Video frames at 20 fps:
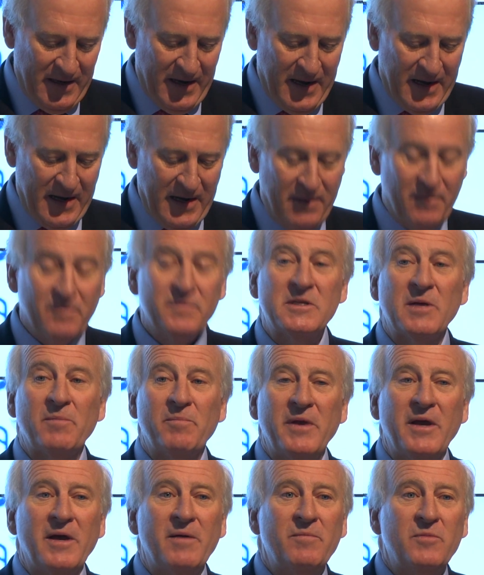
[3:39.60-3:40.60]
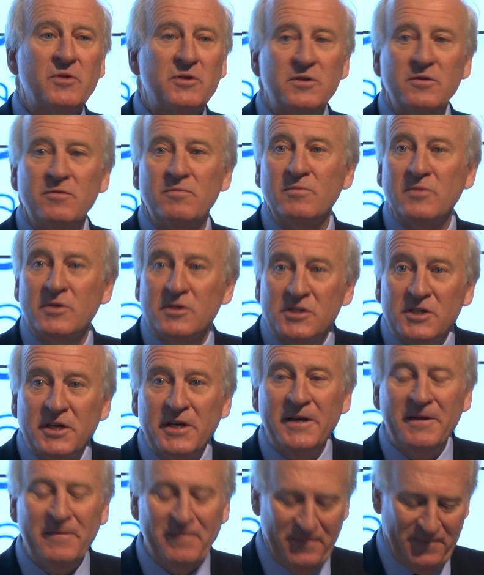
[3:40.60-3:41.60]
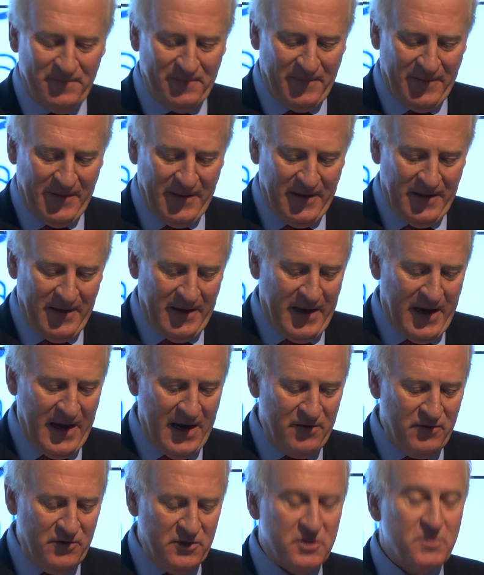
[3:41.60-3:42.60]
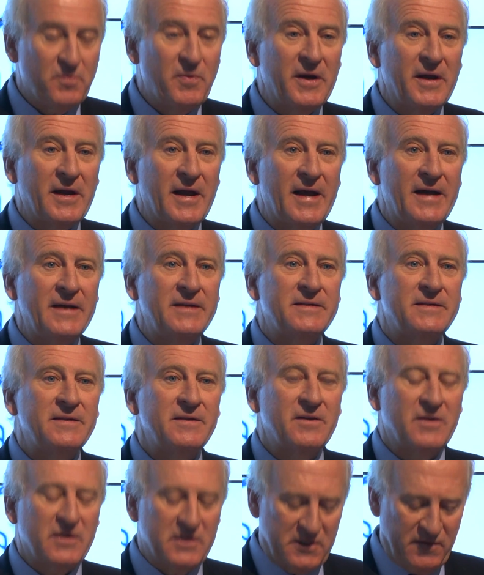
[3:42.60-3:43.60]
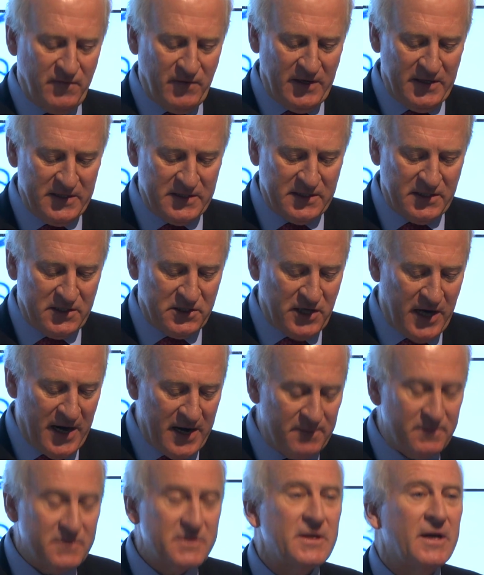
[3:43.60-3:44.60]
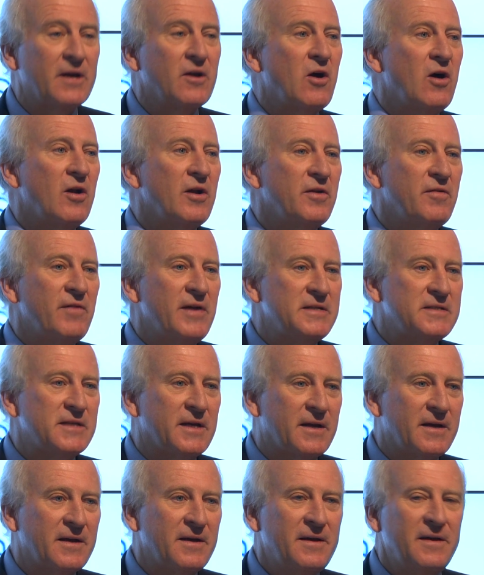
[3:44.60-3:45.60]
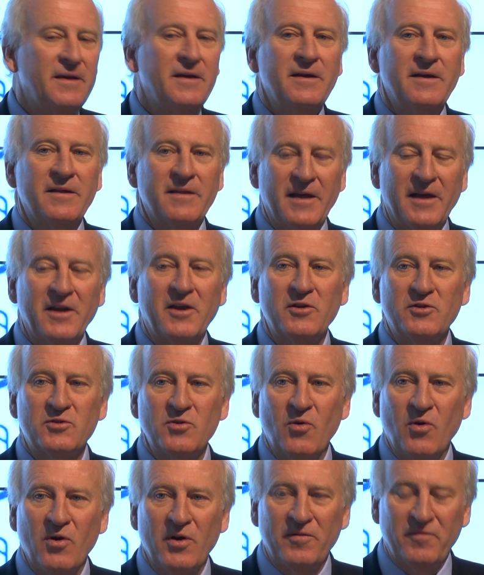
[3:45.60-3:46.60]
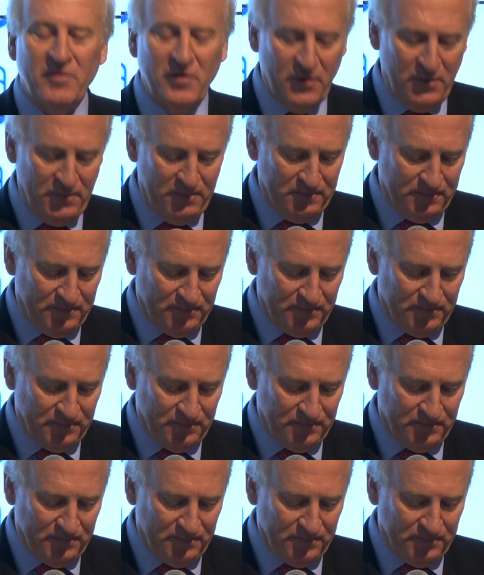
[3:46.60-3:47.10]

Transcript: Sabia Munchi, Andrew Springate, Christopher Lister-James, and Colin Rezik, thank you to all of you.